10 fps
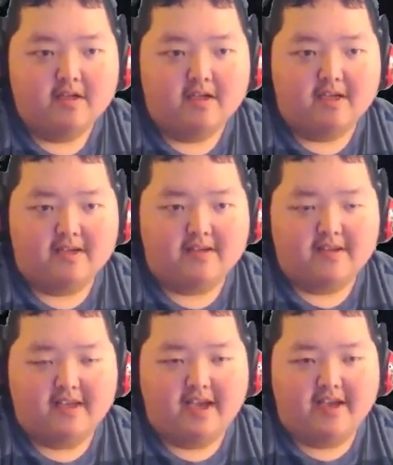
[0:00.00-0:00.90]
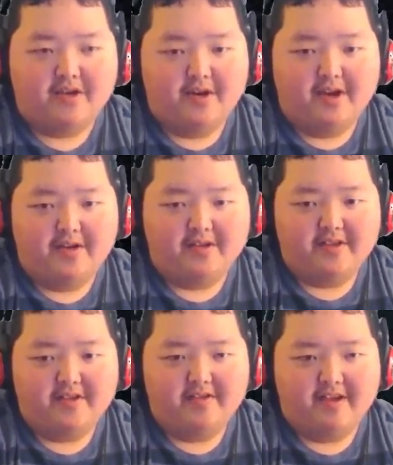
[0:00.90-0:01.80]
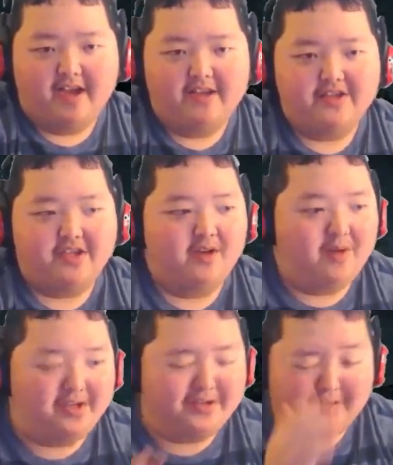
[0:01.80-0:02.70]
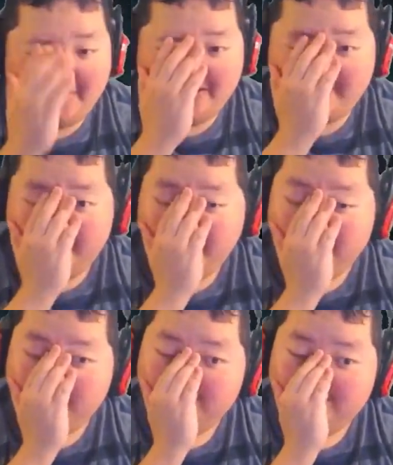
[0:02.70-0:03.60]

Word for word: I see. Yeah, your health. I just gotta watch your health now.